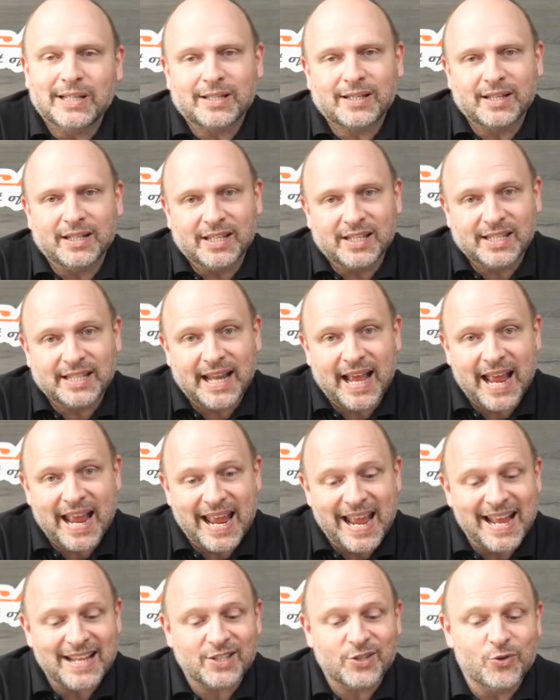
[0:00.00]
it's going to stay,
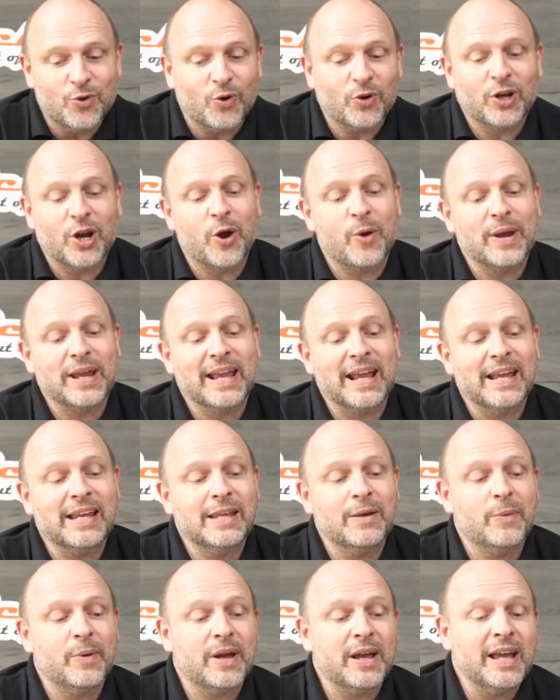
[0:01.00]
it's not going
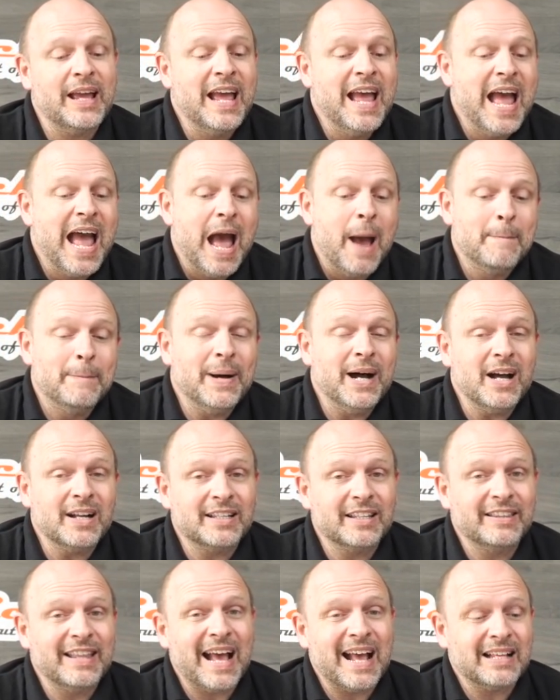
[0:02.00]
anywhere. But
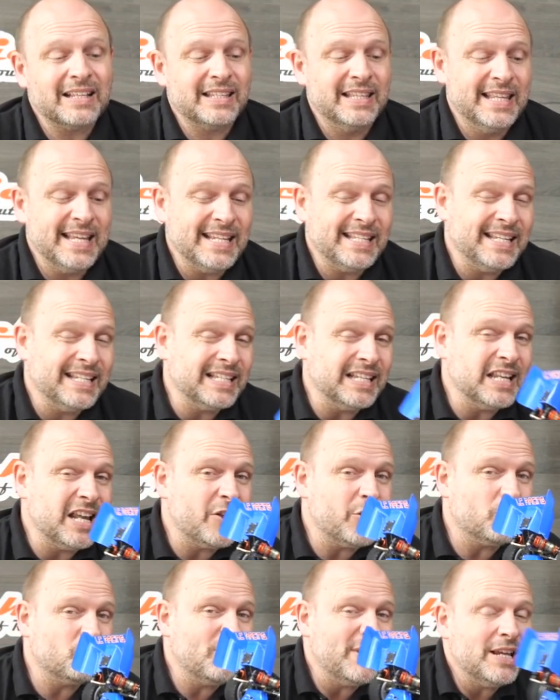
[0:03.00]
that's, this is
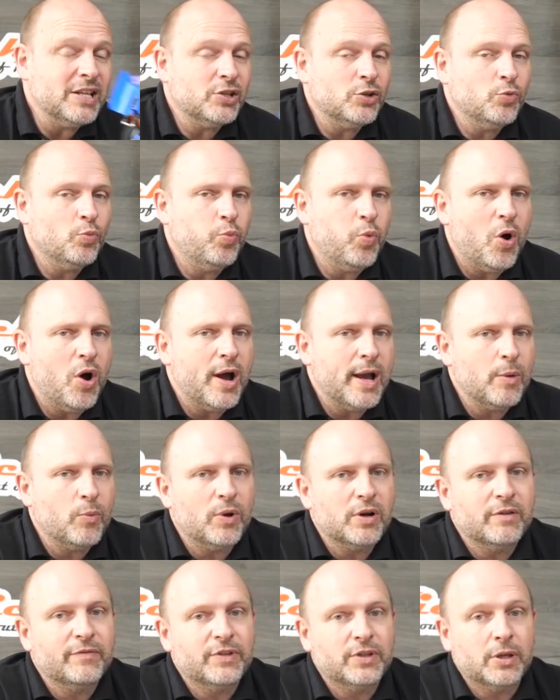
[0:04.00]
another reason why
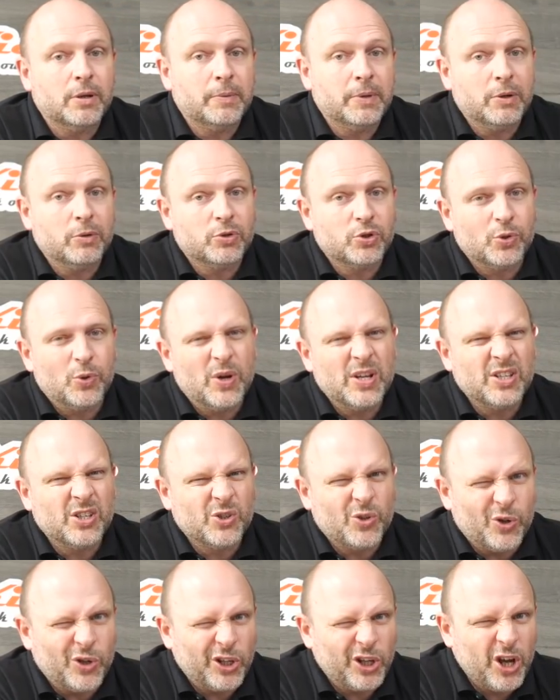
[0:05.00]
one of the W L Toys has
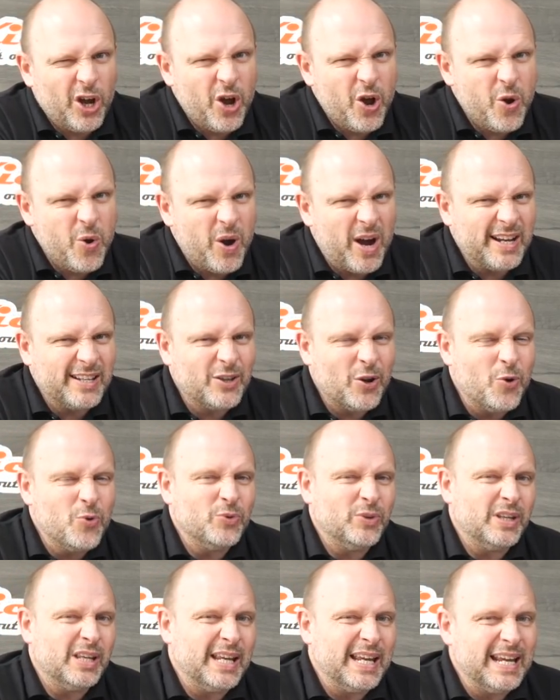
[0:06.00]
got to go. I
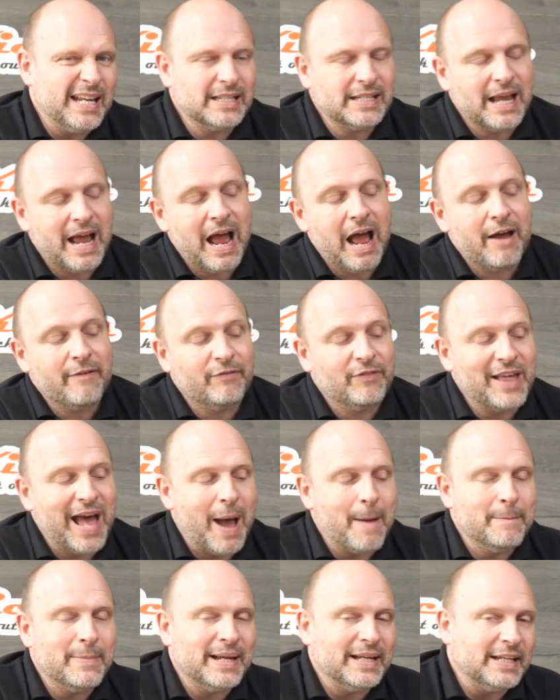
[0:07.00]
don't need to have
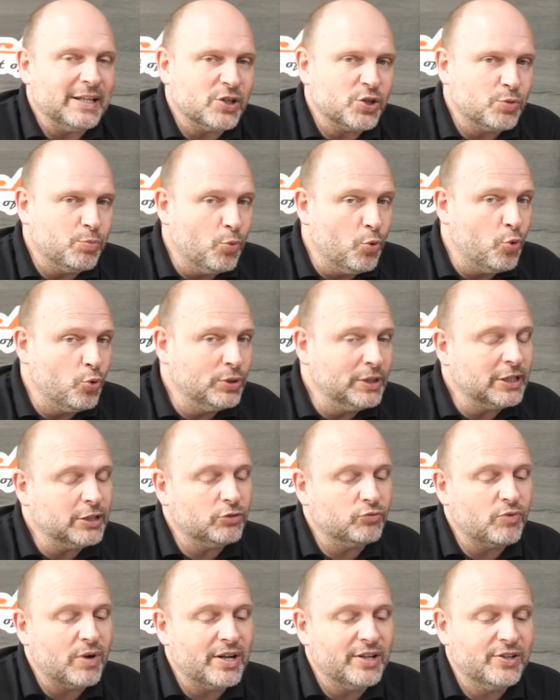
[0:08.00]
that many small
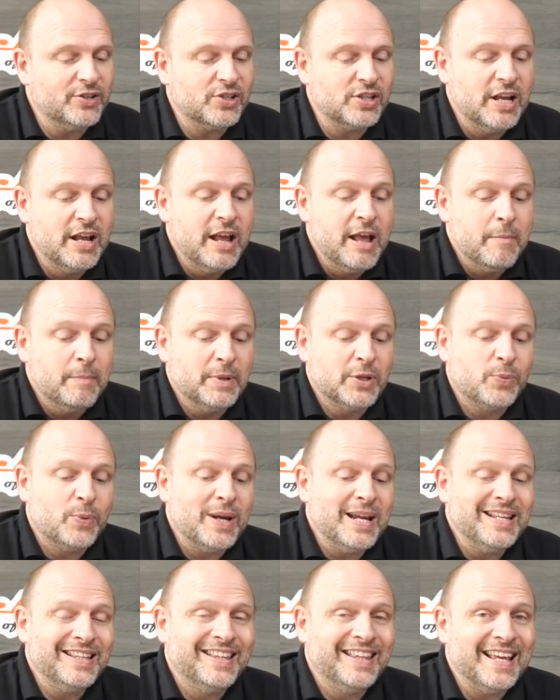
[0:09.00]
little runners.
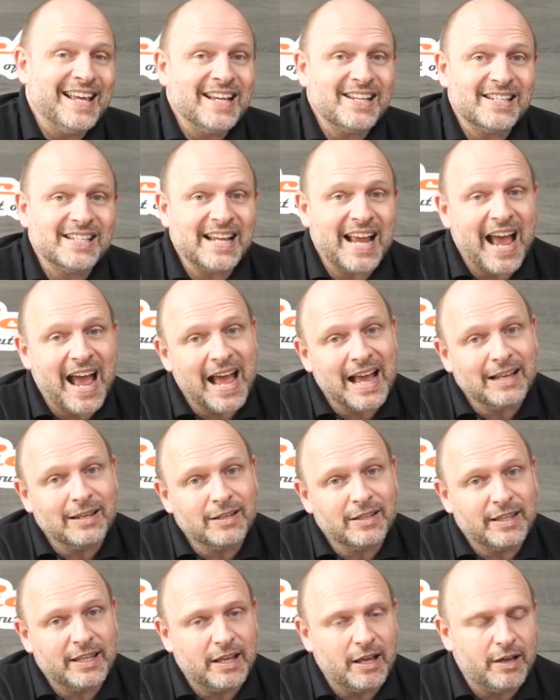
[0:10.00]
Between this
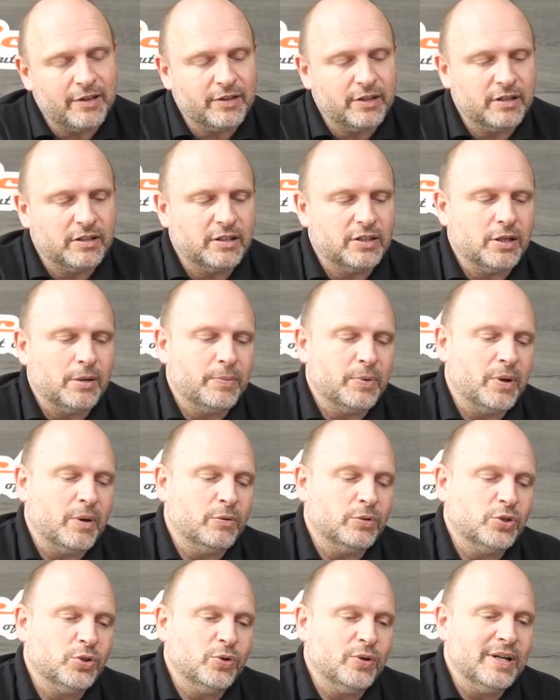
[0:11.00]
and the other W
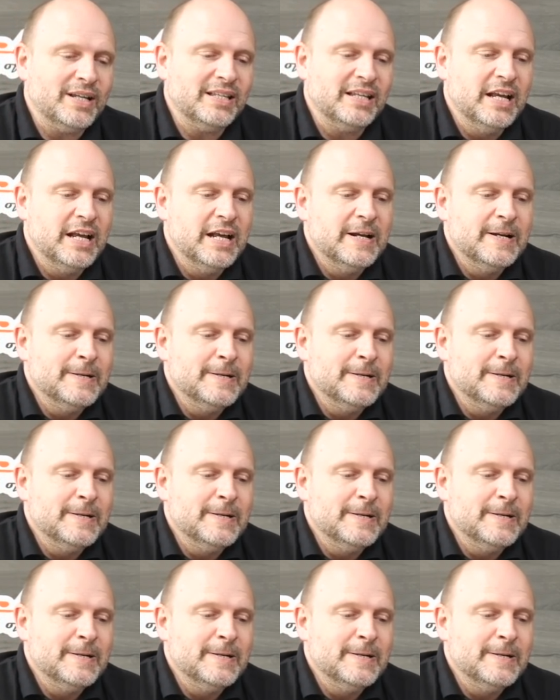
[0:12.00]
L Toys,